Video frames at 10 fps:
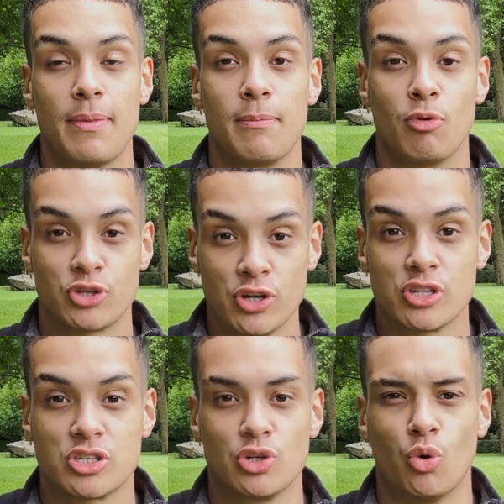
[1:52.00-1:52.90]

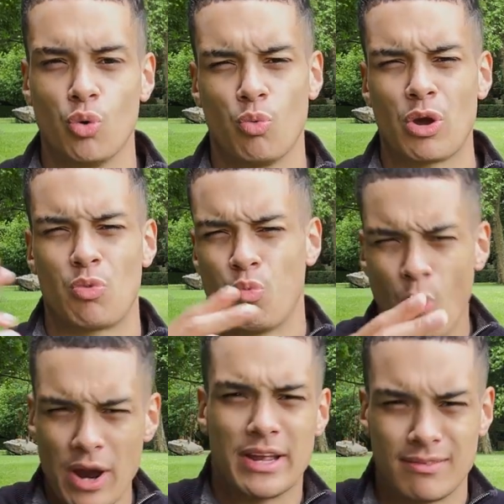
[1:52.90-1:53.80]
or like
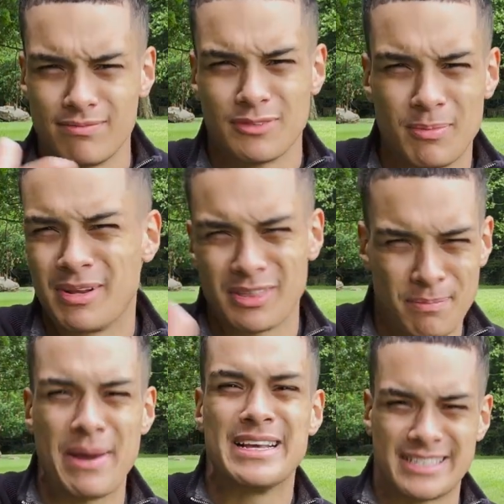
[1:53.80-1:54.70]
white, I mean like the
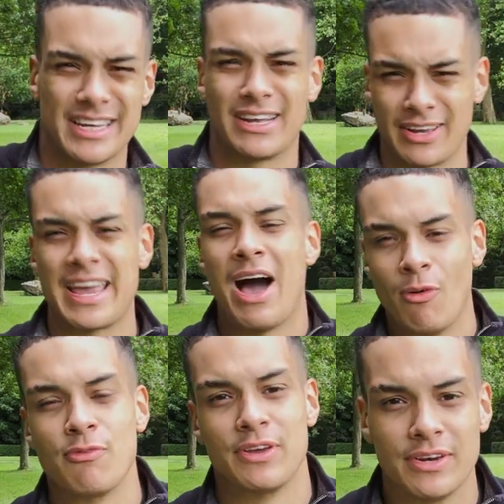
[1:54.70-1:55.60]
basic like
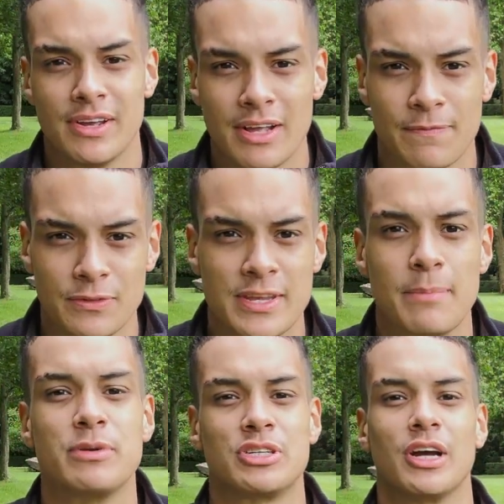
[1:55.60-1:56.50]
Kelvin
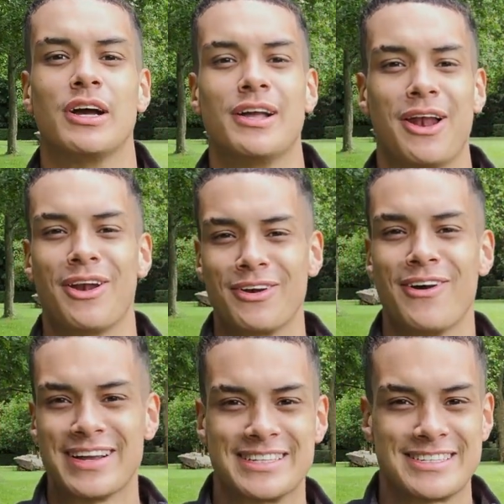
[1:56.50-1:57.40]
temperature
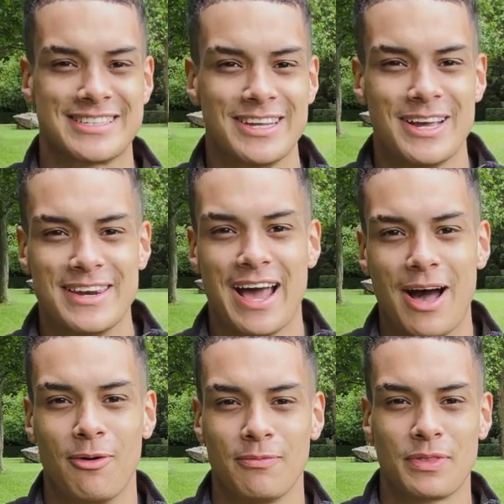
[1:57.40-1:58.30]
lights
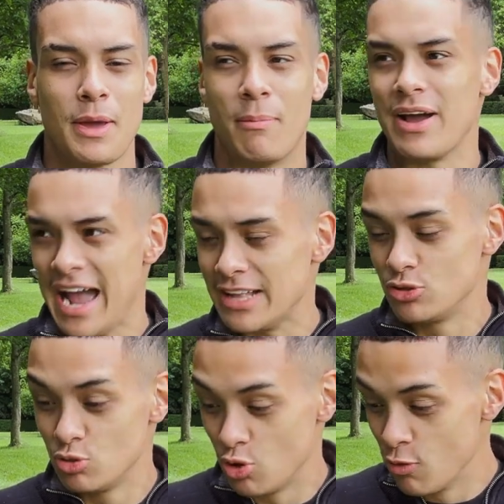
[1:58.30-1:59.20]
now. But I had
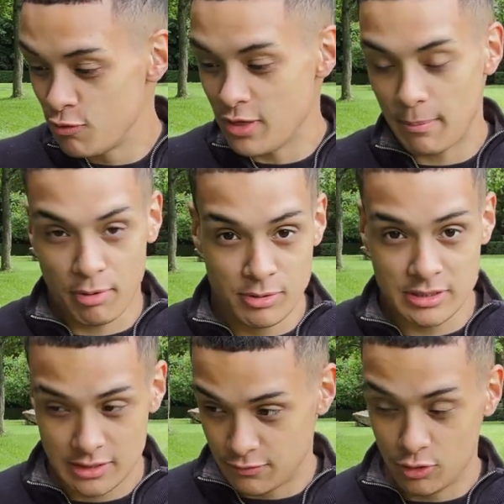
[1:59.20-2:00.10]
to go through that
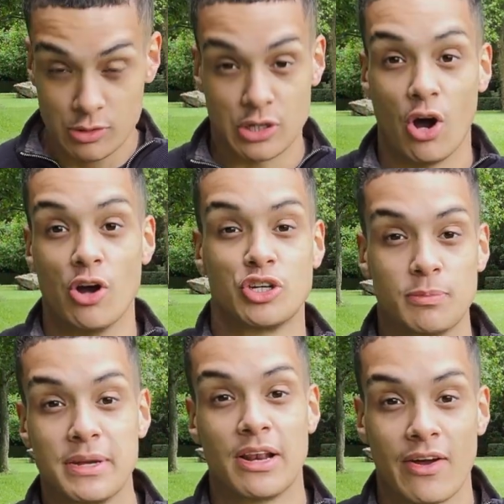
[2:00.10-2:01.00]
process of using
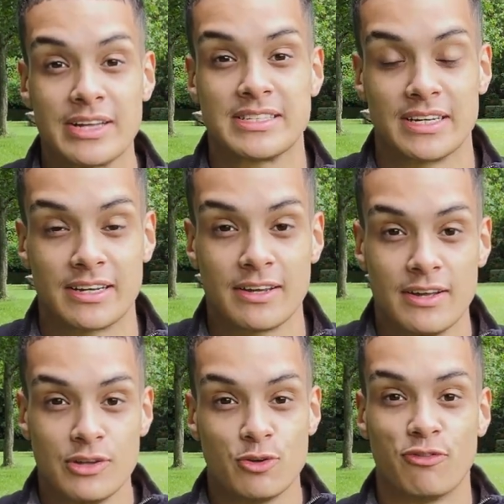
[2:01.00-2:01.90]
RGB lighting
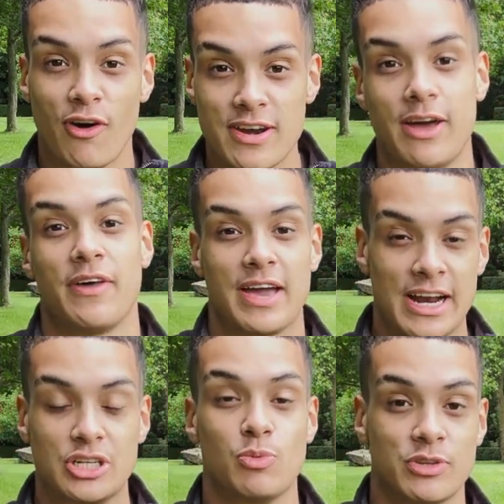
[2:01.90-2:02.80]
to find out that I
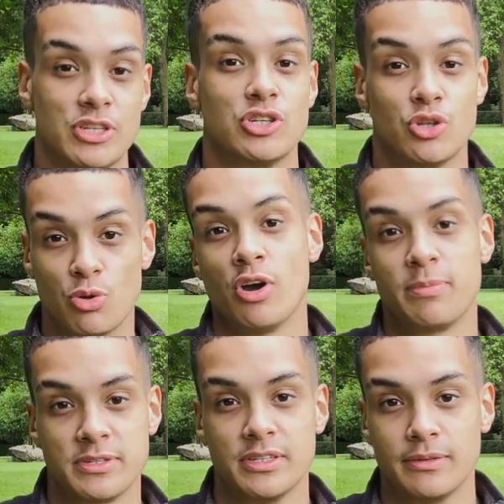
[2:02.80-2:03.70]
actually wanted to do the
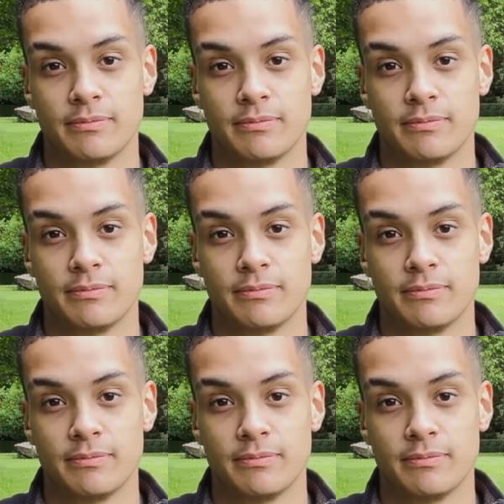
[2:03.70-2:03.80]
opposite.